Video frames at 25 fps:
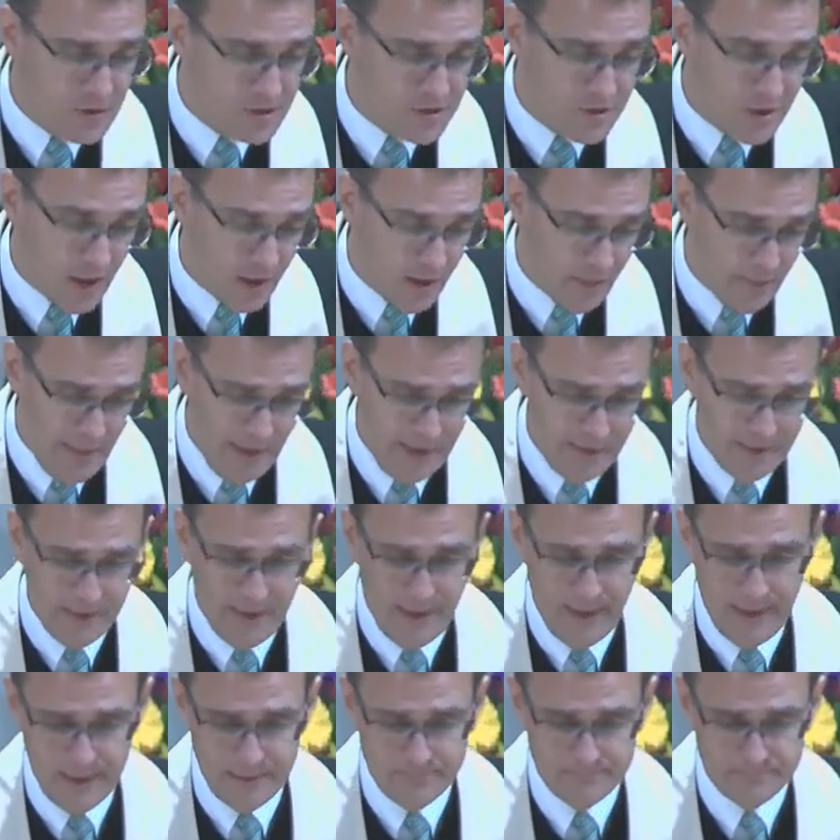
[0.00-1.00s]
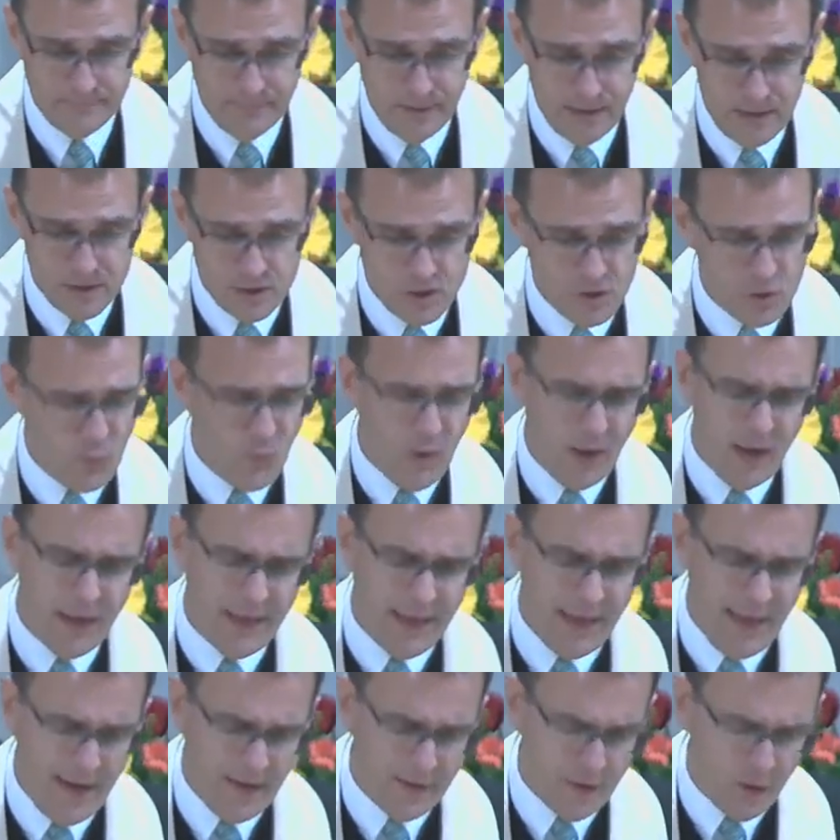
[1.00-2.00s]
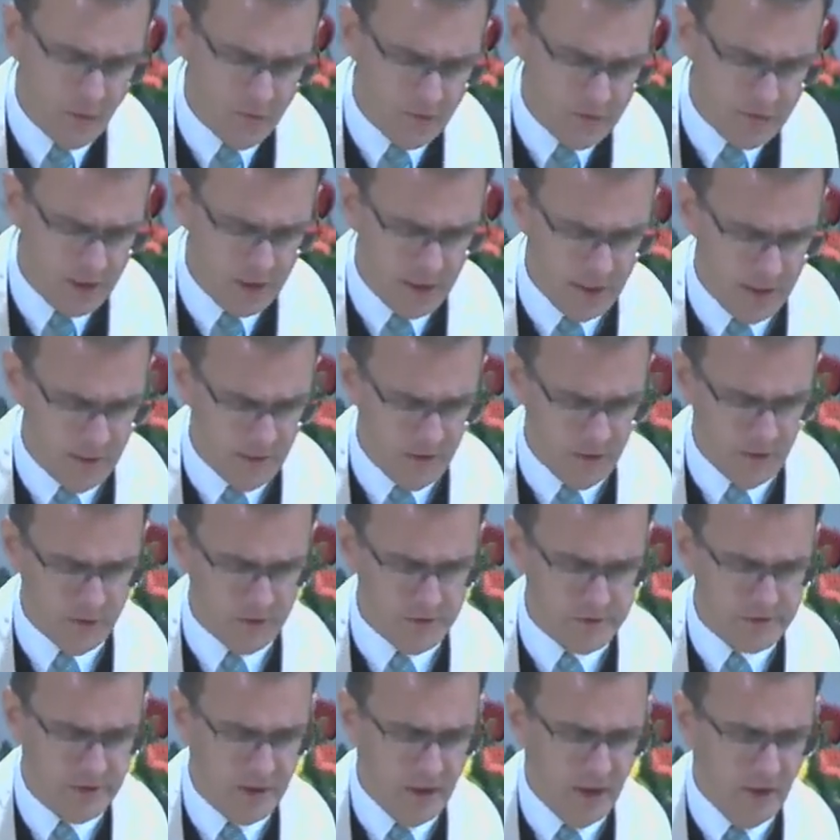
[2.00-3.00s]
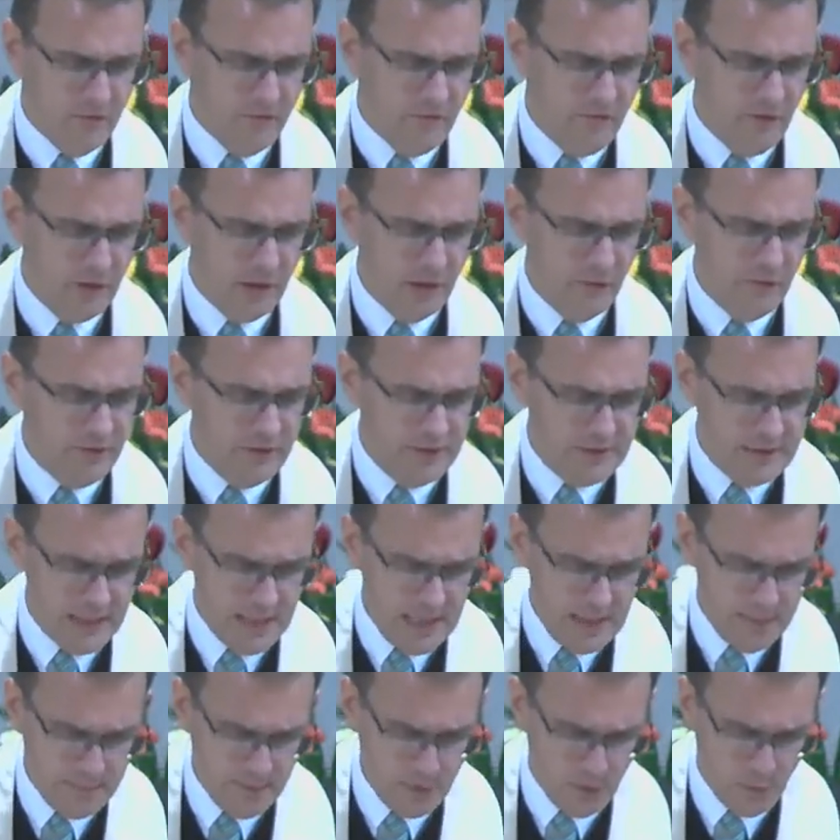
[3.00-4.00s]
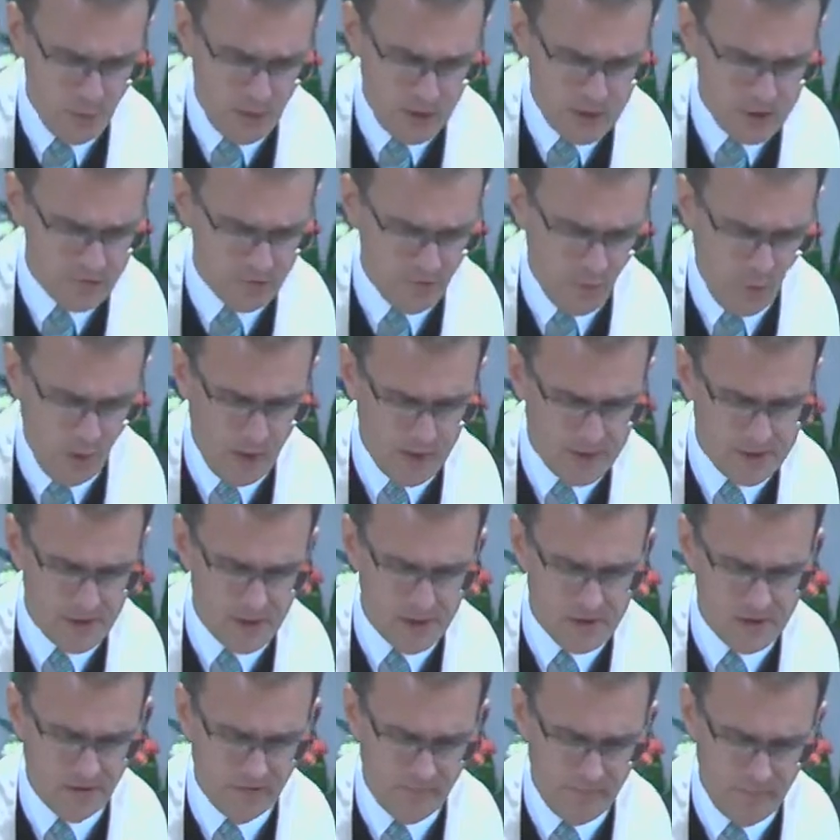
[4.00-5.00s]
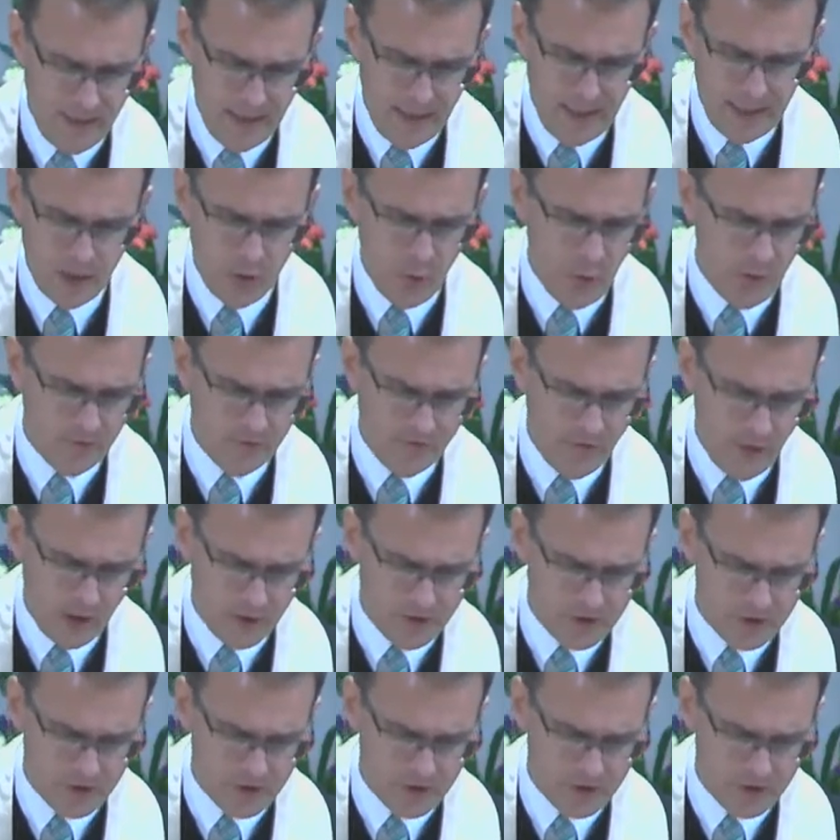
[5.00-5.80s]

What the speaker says: sung that night, swelling out over the hills, full of the deep and rich voices of men who had fought